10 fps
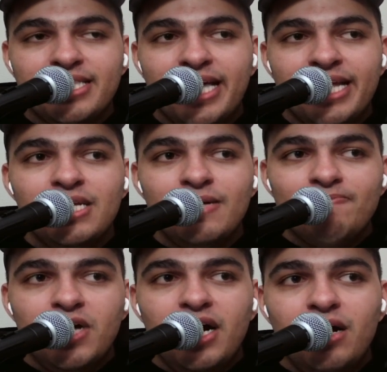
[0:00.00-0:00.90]
that
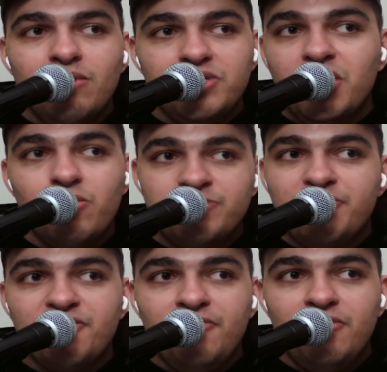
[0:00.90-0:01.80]
uh, you know, was
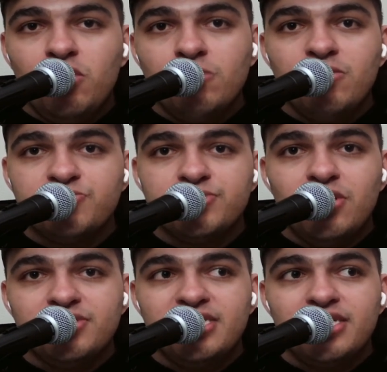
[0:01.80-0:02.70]
beautiful and almost
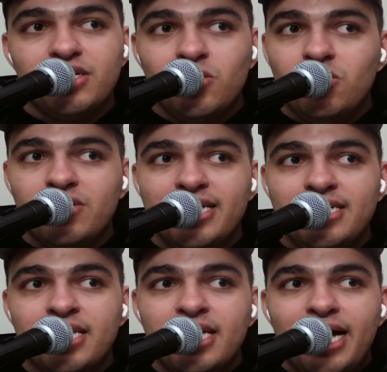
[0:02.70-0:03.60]
resulted in a goal.
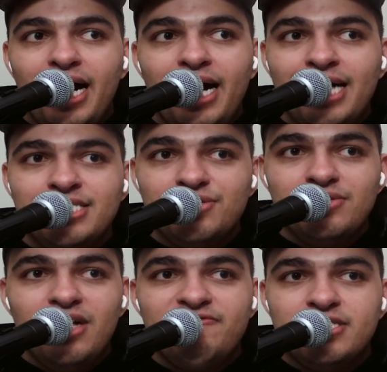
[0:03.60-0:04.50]
And I, I
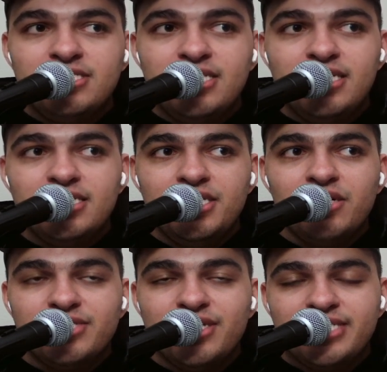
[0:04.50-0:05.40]
do love to see, you
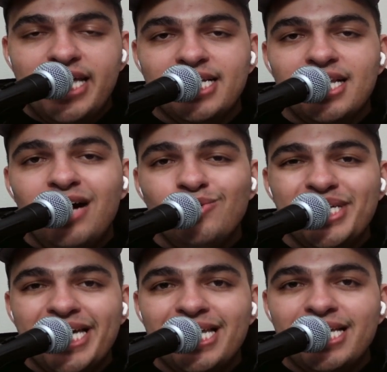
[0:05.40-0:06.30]
know, Ter Stegen not
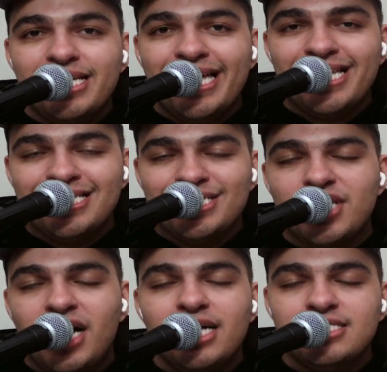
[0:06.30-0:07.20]
only get, getting his
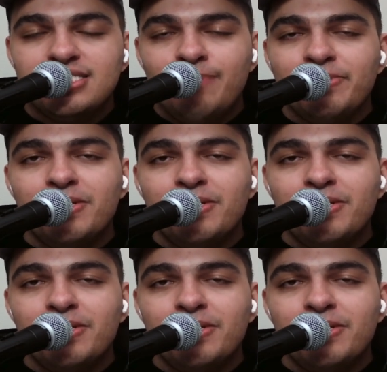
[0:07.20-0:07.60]
shot stopping